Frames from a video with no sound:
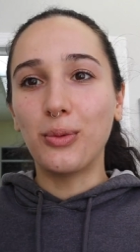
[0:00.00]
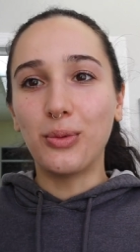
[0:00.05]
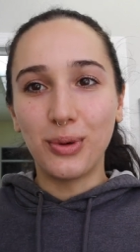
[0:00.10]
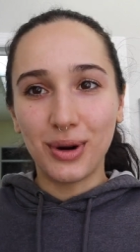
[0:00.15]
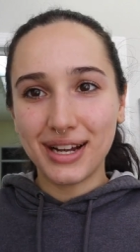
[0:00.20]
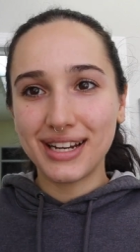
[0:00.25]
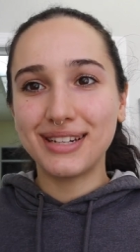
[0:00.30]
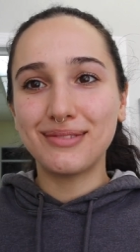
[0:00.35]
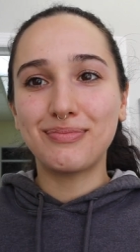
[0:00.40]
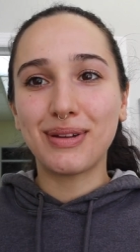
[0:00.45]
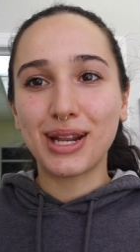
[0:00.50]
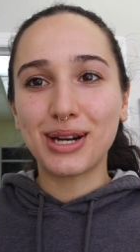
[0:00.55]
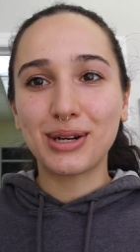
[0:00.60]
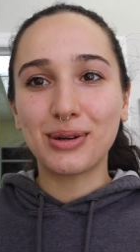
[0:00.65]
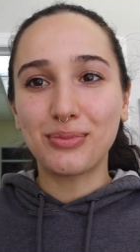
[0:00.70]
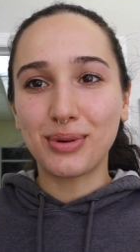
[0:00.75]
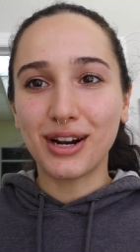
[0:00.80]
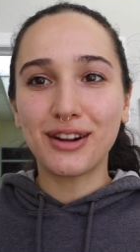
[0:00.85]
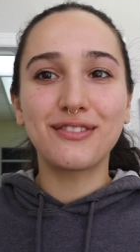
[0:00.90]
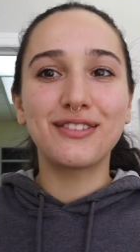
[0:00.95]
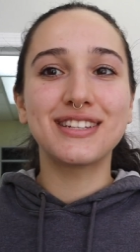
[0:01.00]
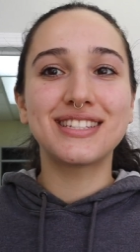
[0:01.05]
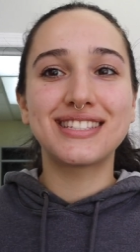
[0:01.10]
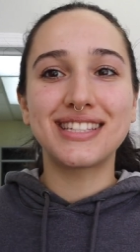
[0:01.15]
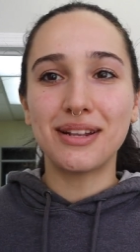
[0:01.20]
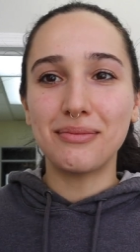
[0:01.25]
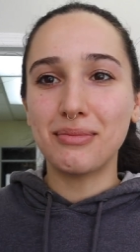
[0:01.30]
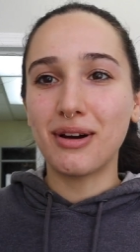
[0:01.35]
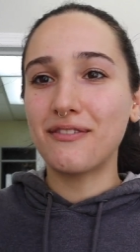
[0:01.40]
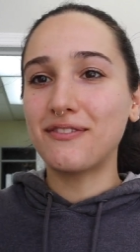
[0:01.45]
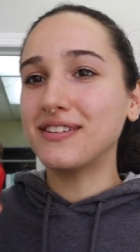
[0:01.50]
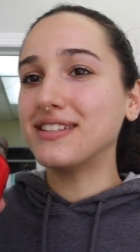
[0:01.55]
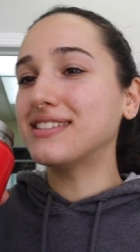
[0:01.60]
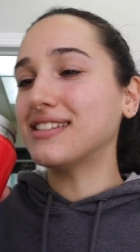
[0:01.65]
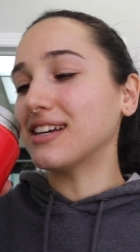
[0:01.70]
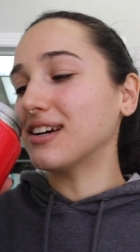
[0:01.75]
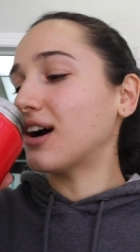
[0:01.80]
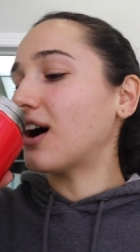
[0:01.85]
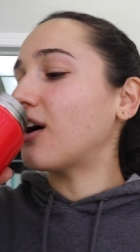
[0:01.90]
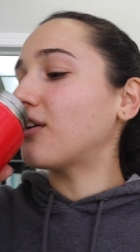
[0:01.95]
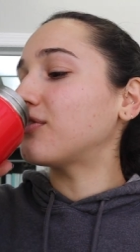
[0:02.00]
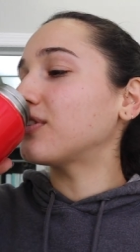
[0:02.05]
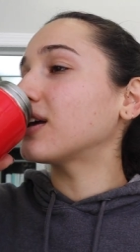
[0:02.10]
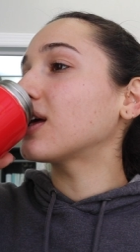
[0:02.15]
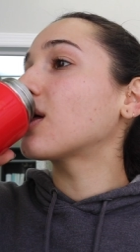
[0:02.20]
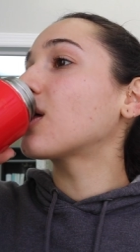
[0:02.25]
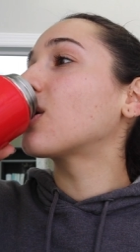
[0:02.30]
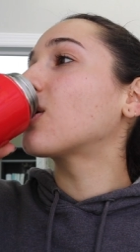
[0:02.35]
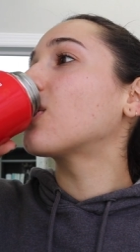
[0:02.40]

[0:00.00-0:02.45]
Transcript: what better breakfast than muffins and coffee?